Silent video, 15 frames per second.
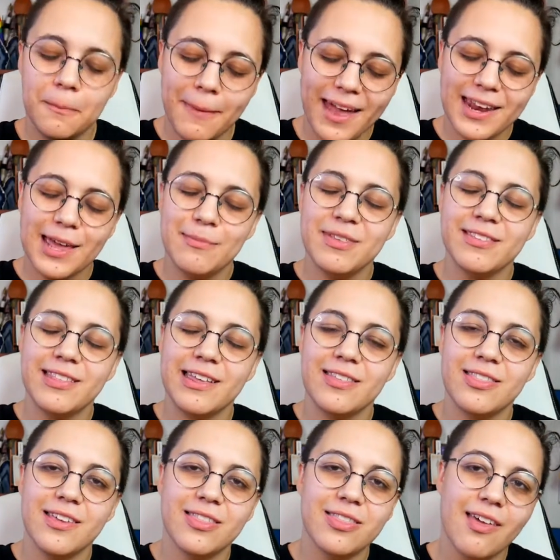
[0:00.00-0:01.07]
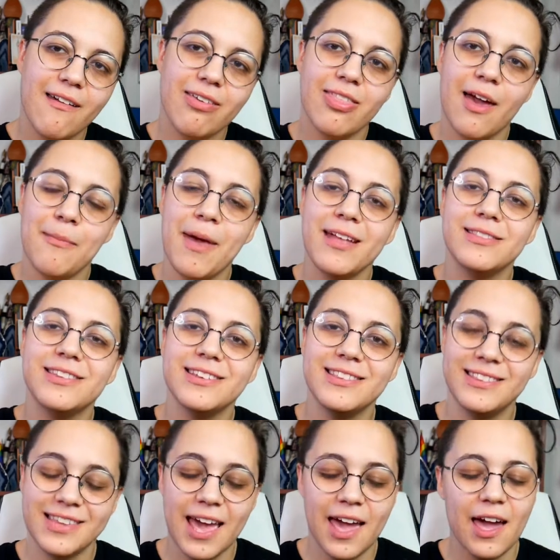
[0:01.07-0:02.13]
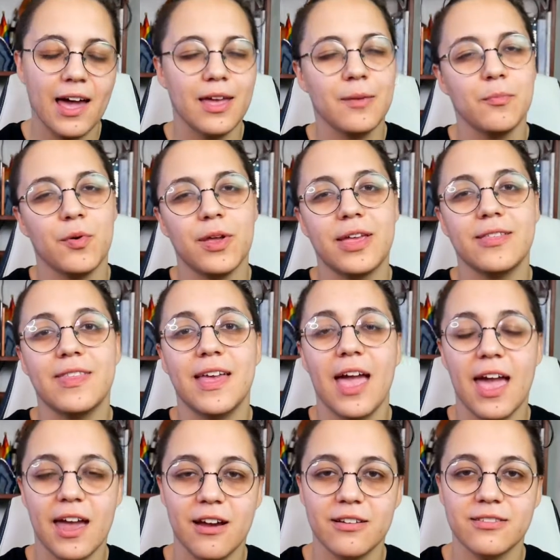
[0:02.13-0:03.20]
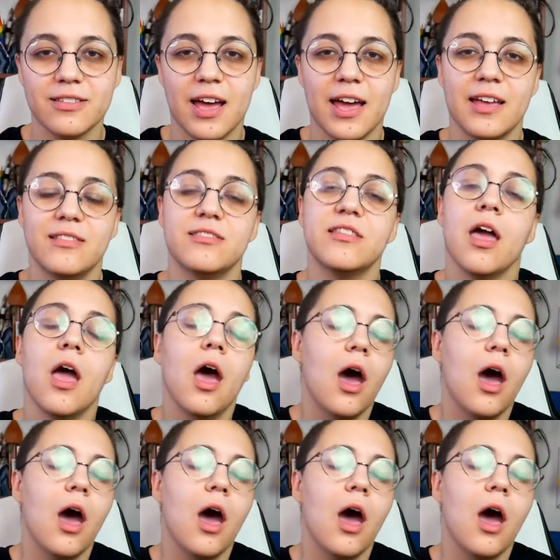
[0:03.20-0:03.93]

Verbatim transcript: My name is Lethe, they, them, and today I am bringing the air signs,